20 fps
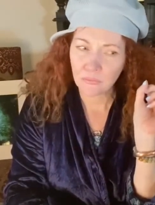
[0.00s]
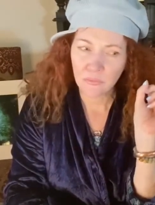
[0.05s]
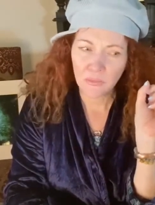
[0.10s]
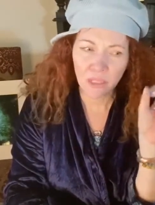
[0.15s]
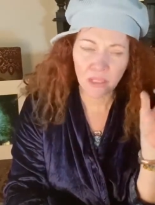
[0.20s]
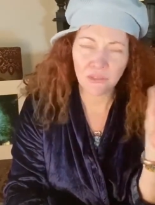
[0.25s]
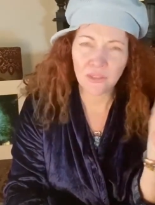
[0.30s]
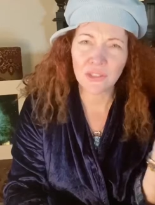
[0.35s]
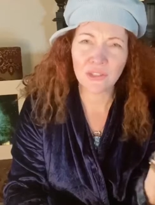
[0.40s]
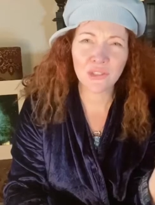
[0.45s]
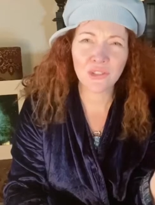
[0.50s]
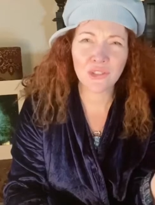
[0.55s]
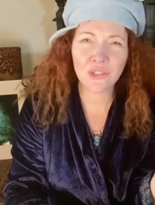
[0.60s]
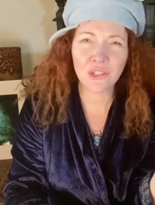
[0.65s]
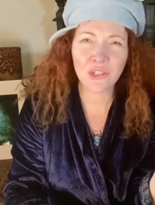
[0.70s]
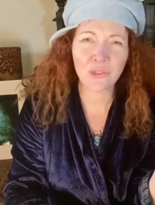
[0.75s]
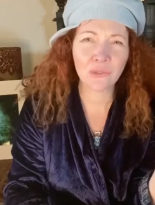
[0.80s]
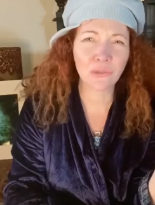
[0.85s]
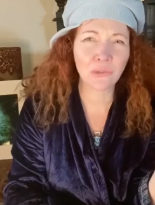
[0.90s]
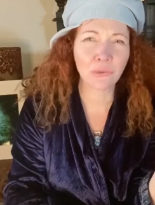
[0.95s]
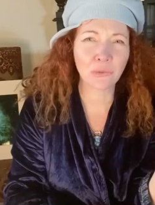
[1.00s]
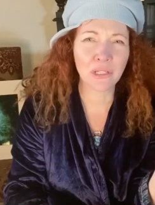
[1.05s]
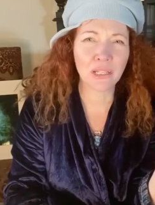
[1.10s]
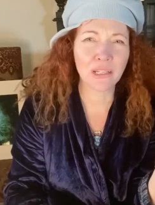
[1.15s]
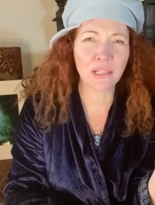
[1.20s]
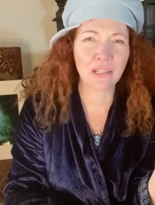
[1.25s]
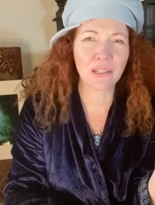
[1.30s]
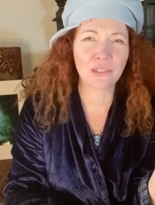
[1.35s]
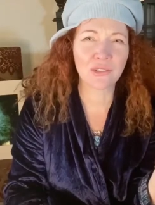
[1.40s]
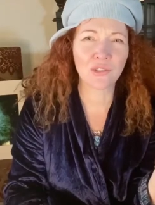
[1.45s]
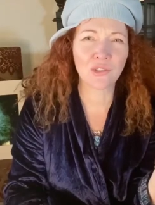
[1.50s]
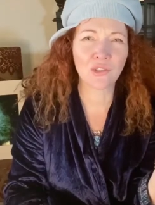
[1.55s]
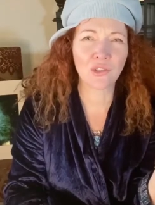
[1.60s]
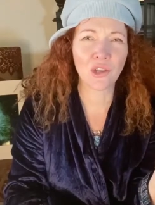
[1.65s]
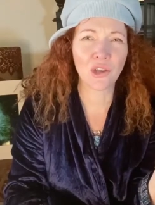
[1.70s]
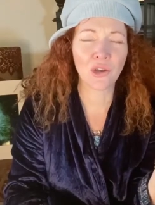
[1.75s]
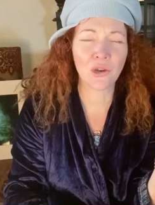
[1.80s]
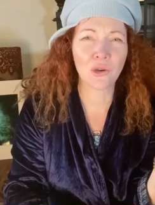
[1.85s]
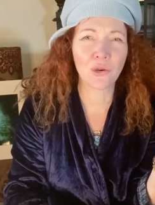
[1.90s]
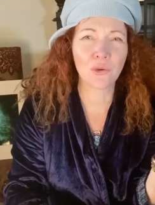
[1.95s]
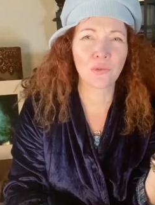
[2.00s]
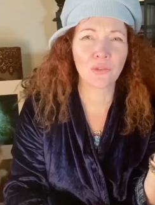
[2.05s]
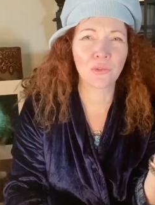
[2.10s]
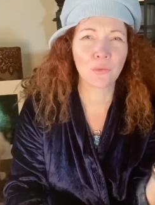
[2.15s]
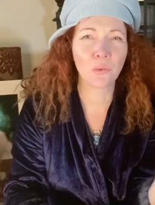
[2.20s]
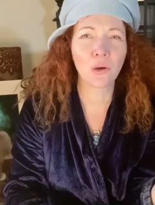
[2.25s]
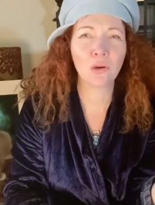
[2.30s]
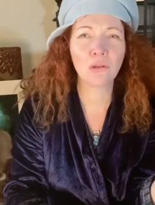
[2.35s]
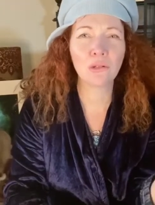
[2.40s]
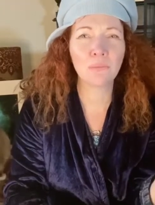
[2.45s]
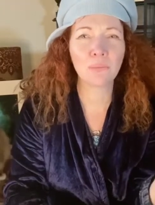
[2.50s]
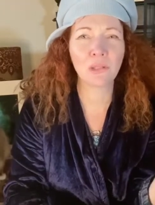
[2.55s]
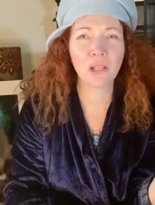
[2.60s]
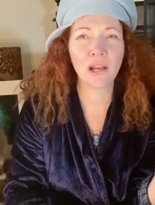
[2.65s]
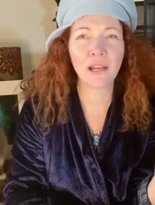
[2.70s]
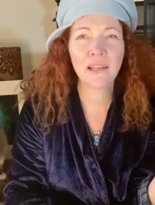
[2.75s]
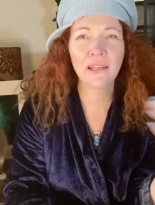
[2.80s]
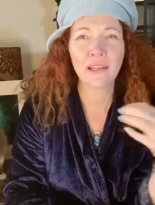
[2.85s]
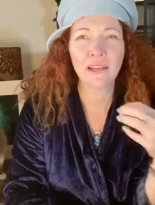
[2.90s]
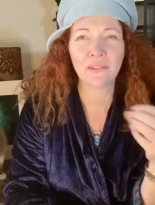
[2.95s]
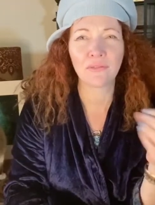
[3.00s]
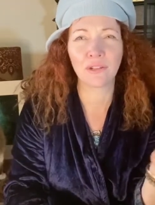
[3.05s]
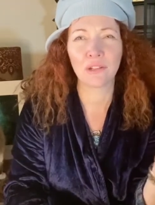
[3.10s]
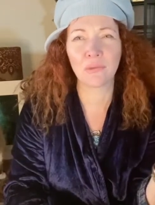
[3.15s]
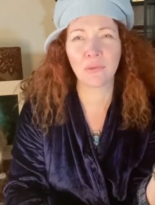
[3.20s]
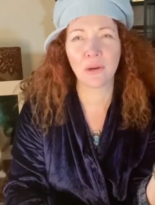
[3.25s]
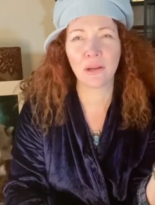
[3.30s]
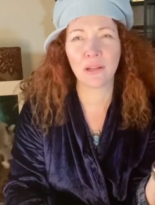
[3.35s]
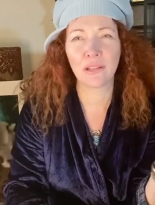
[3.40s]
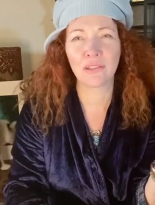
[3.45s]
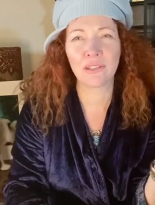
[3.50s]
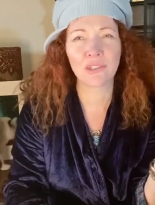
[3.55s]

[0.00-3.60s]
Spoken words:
these are general readings, so they won't apply to everyone.